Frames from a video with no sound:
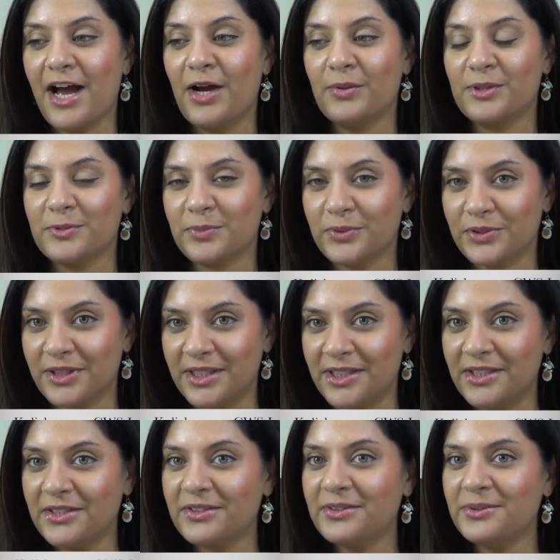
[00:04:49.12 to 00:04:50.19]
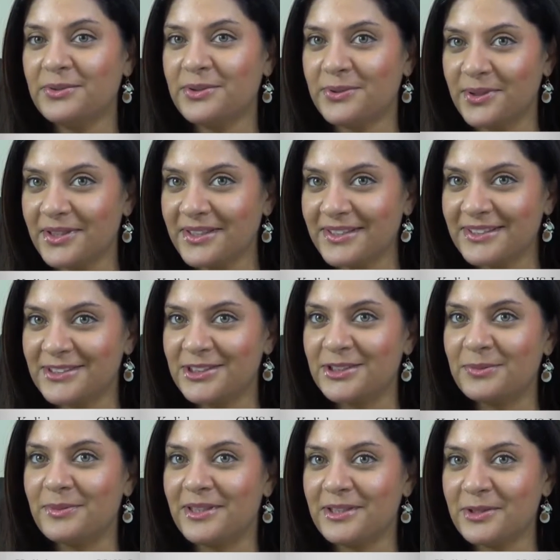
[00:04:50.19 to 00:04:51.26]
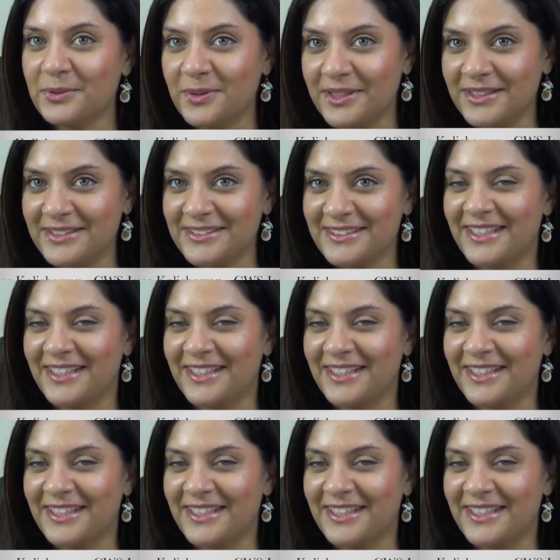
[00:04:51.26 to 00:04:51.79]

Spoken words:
I was born here in New York, Jamaica, Queens.